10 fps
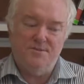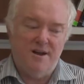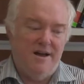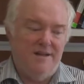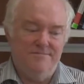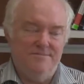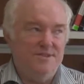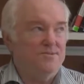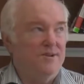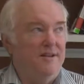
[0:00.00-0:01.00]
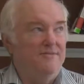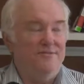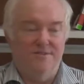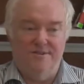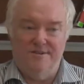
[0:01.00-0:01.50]
went on
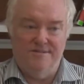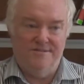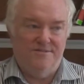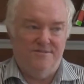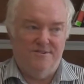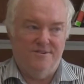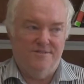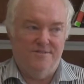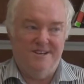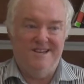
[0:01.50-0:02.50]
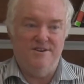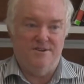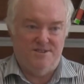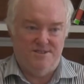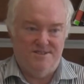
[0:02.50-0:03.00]
for
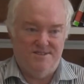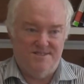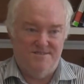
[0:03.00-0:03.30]
years.